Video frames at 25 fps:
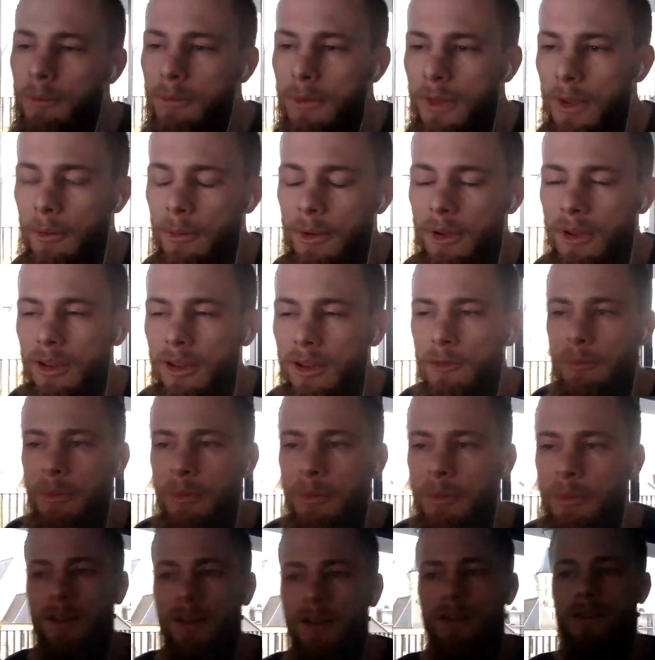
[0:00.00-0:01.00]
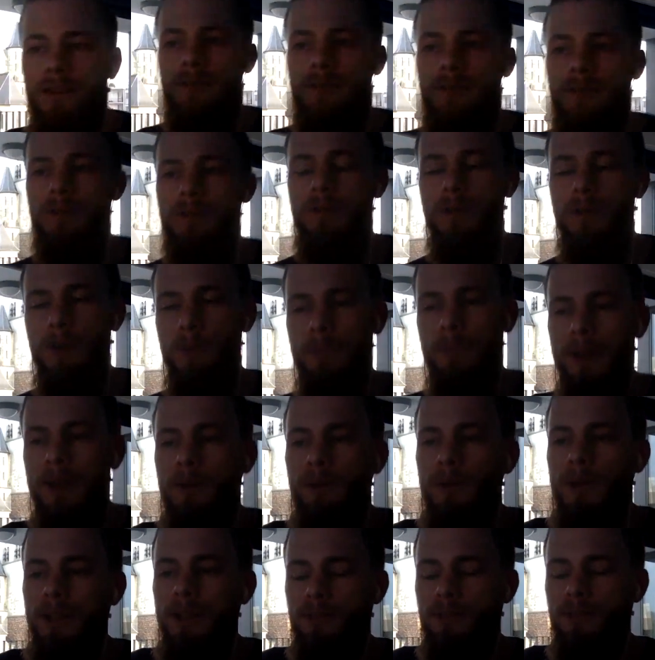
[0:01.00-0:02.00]
we have a better
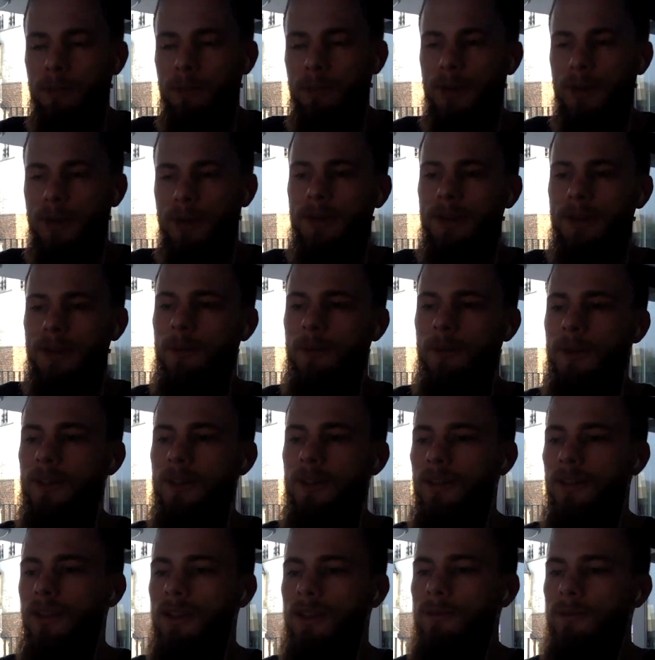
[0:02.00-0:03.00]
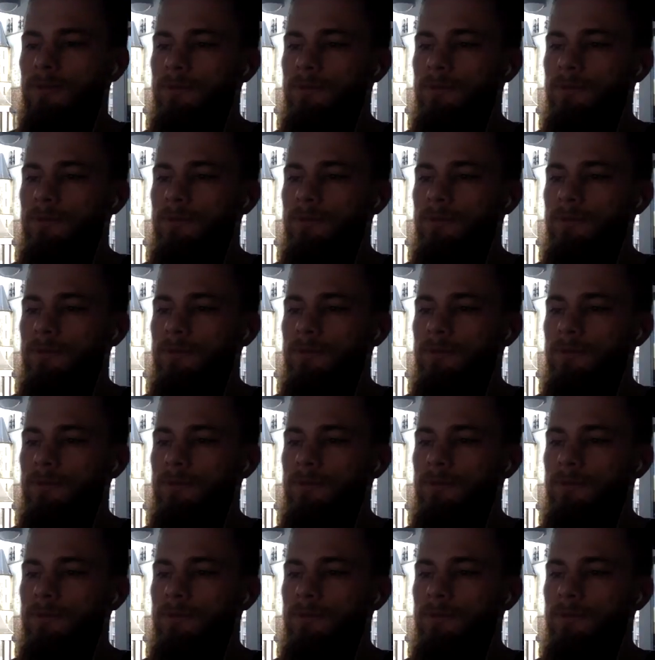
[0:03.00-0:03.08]
way of comparing them, I think.